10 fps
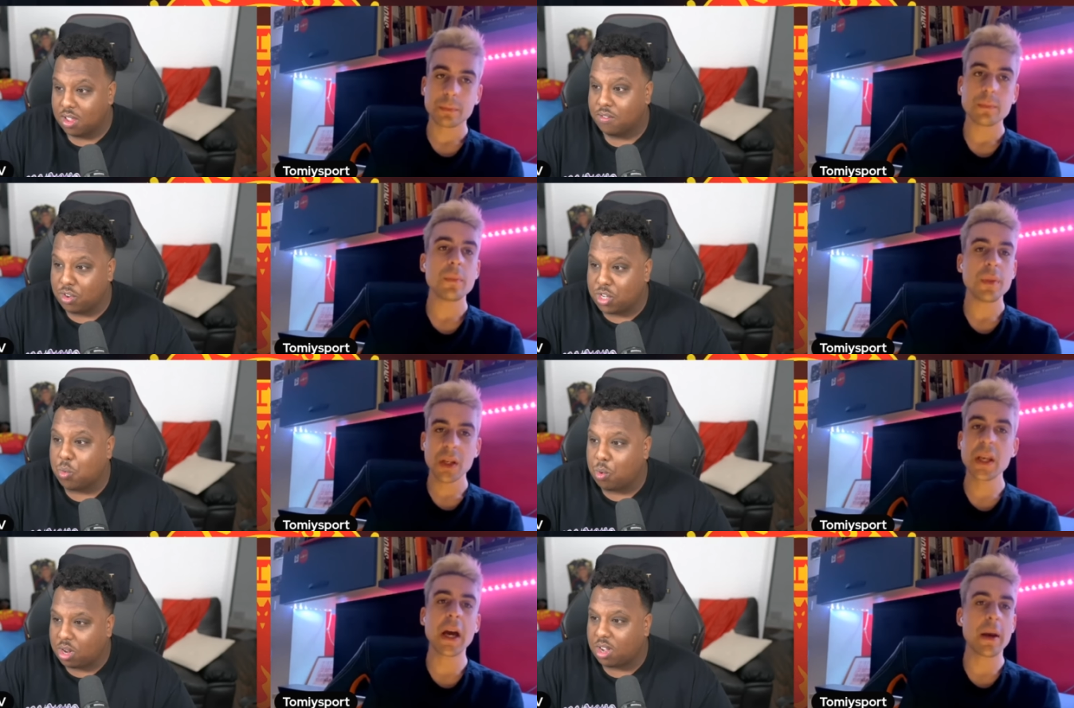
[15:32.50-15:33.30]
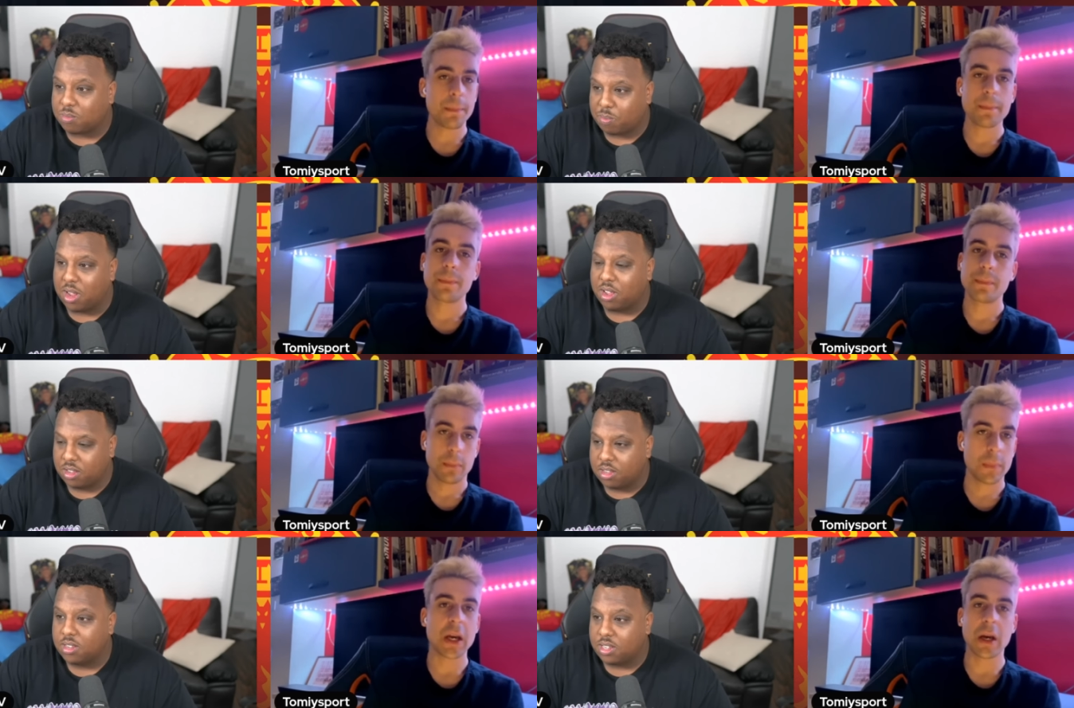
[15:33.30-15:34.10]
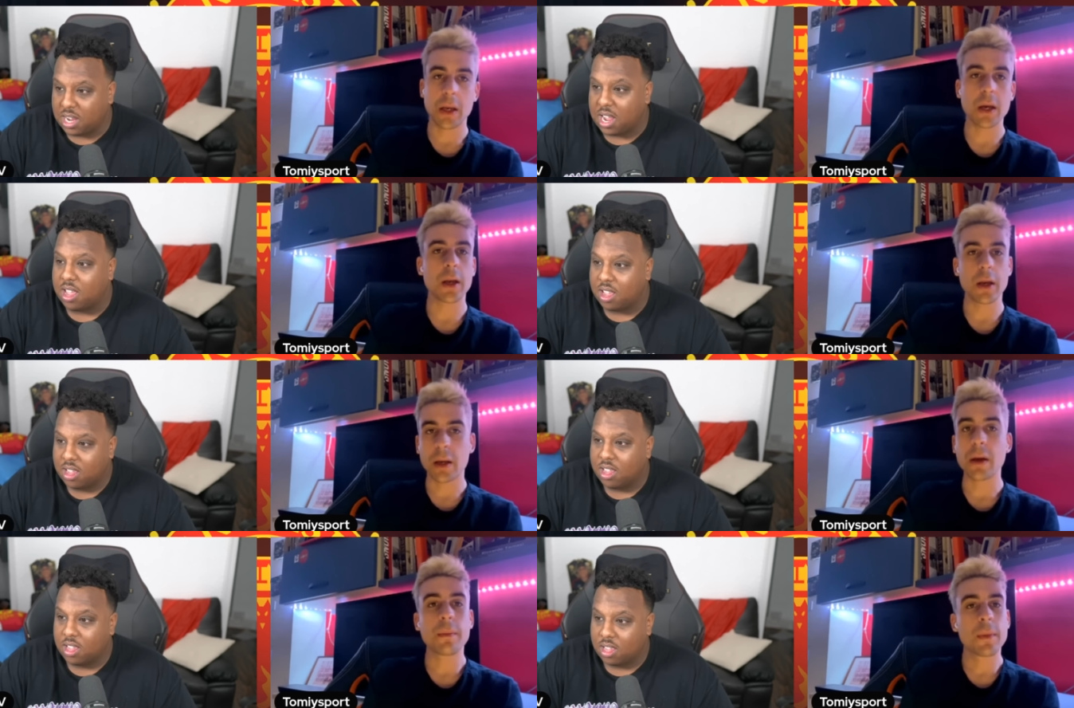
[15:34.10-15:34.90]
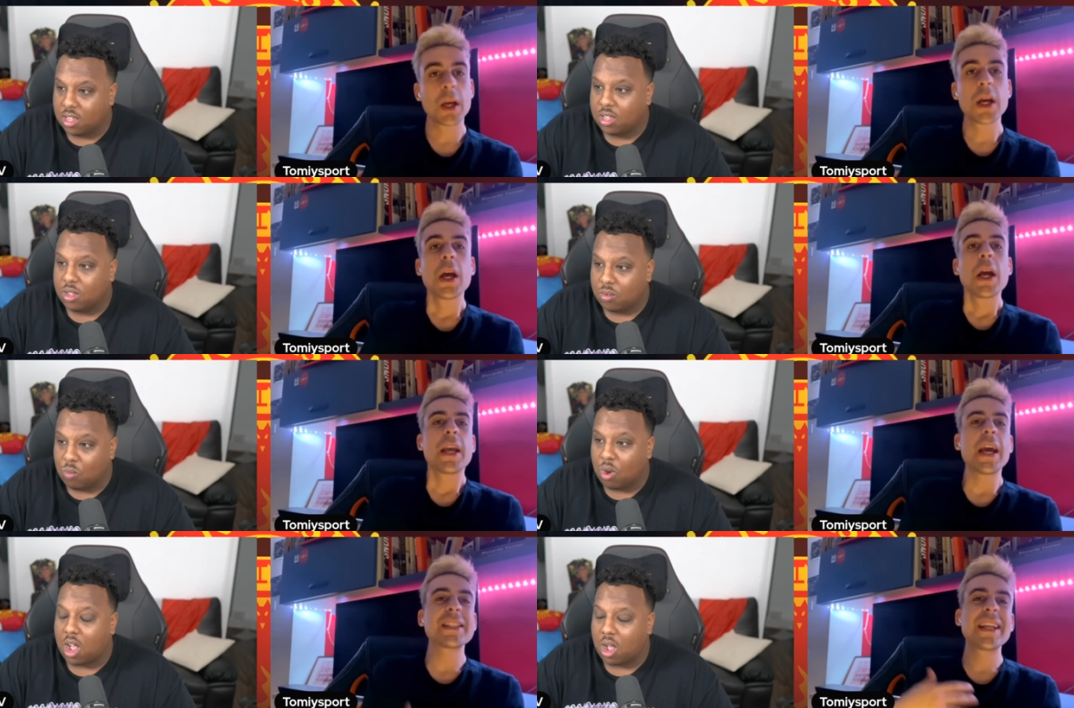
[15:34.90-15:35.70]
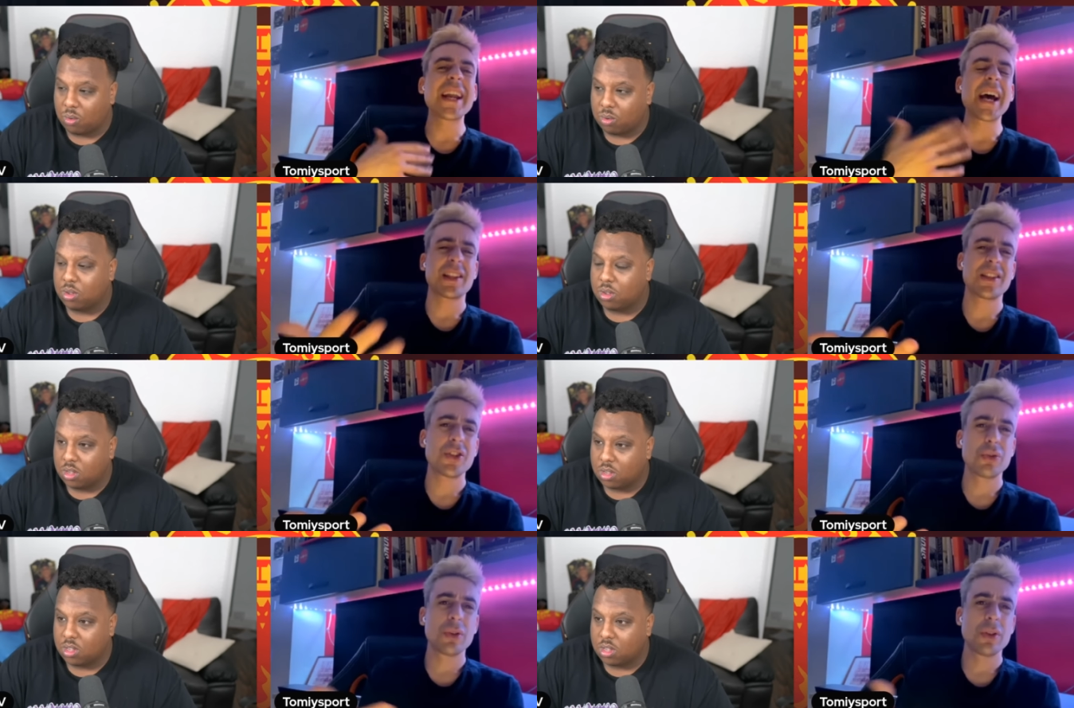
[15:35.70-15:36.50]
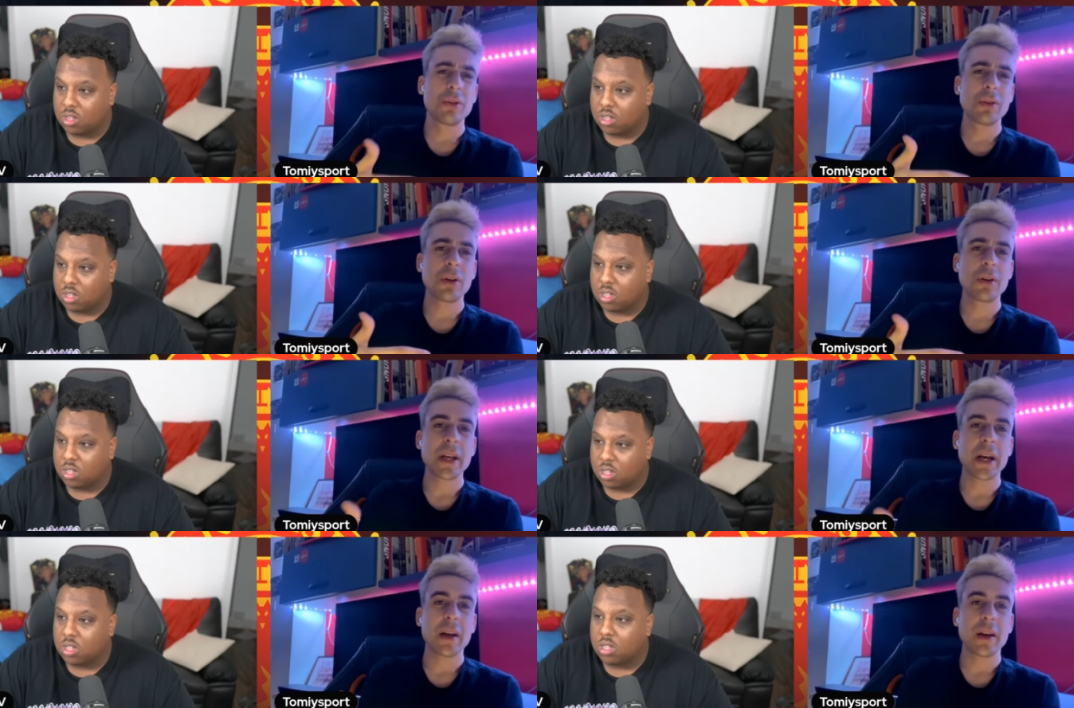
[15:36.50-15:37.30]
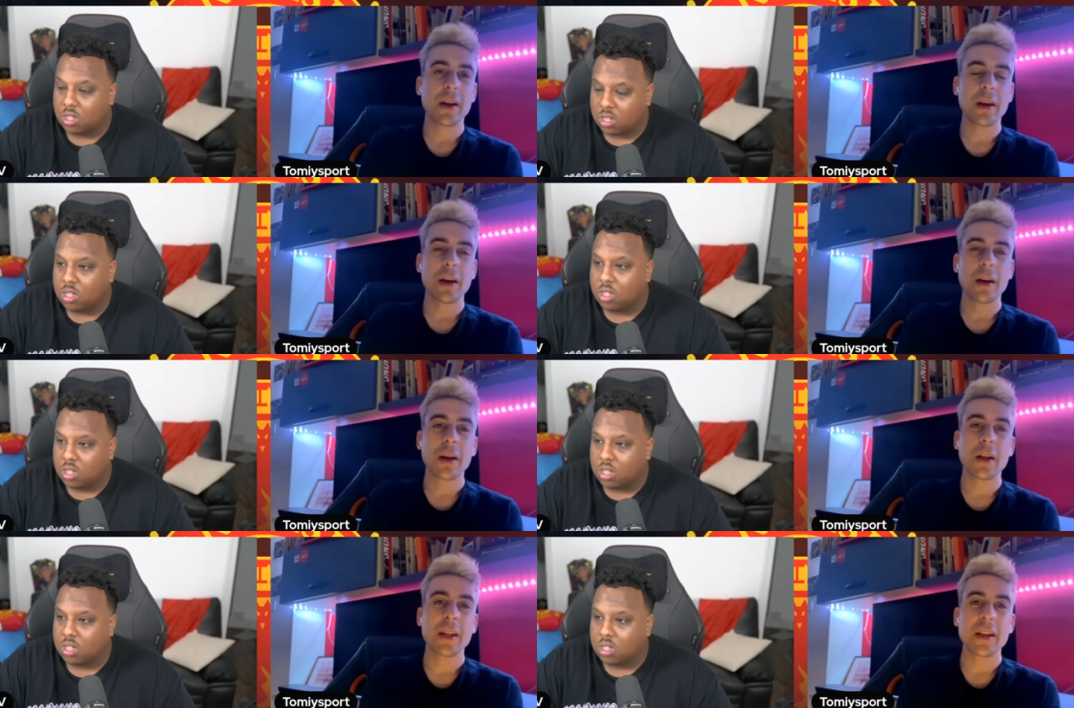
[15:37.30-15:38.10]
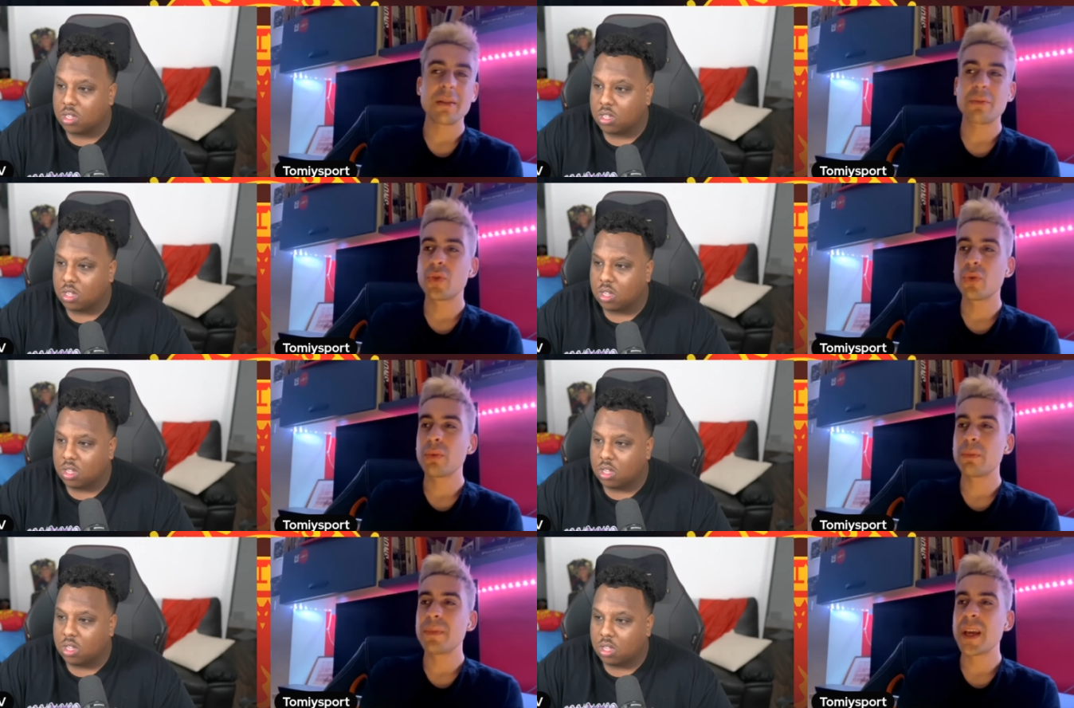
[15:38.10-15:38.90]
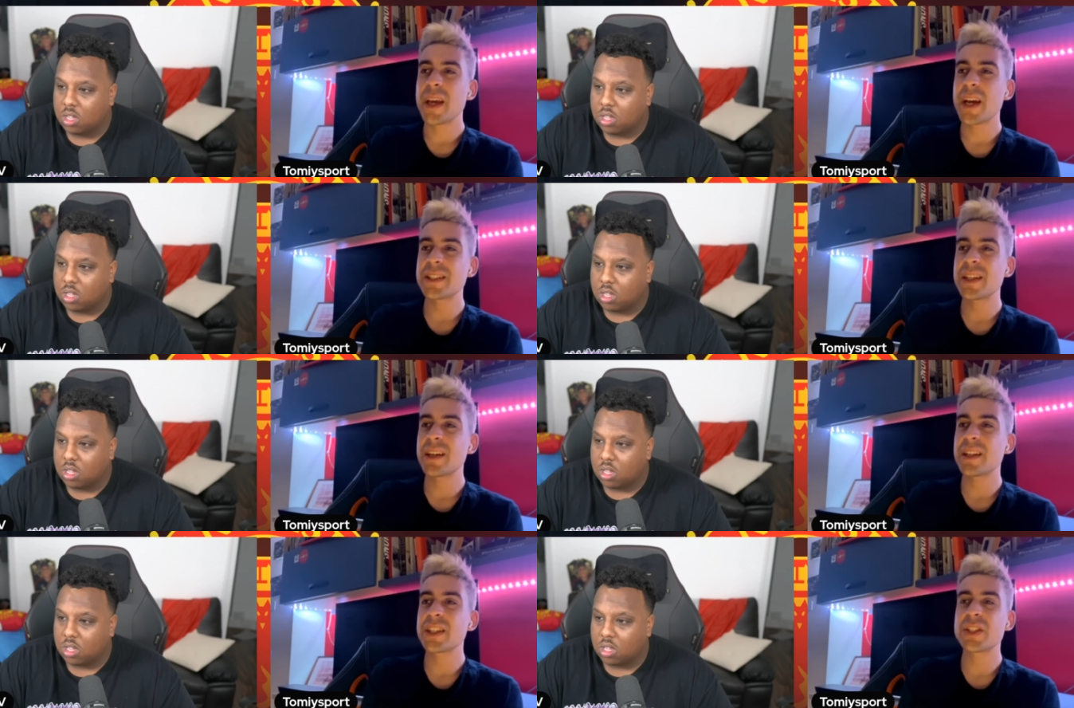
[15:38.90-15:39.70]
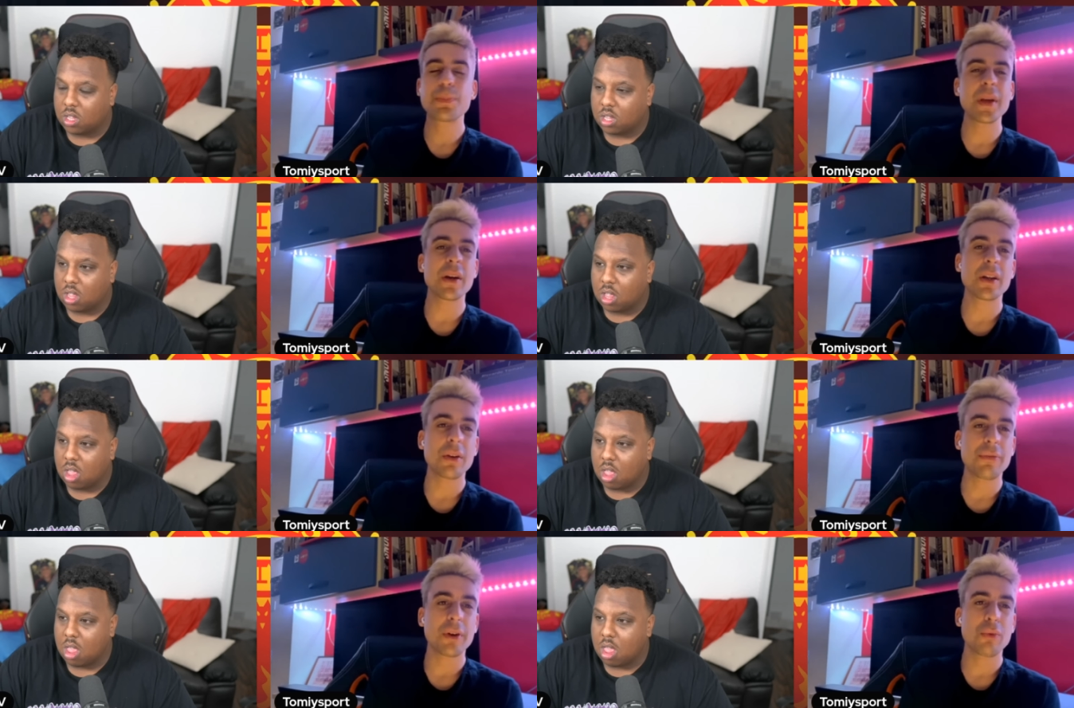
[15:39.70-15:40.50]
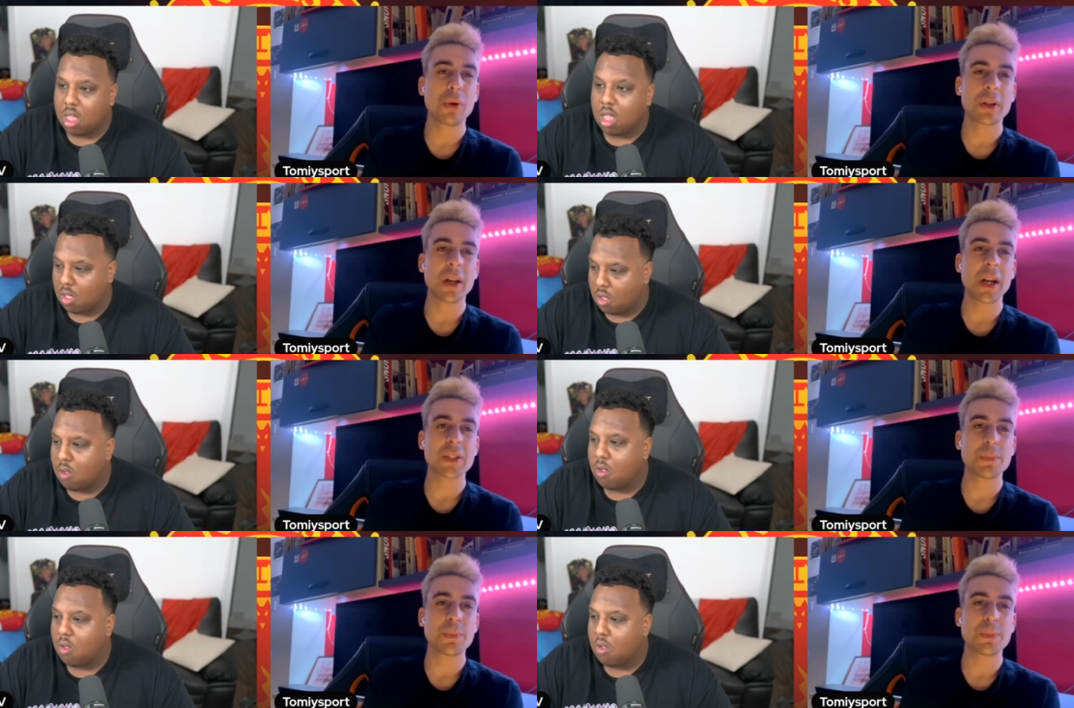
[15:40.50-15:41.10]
Speaker 1: future world yeah. class player. Yeah, yeah, yeah, yeah. yeah.
Speaker 2: Wow. He has that attitude, you know, like uh, to he has the the spirit of a world class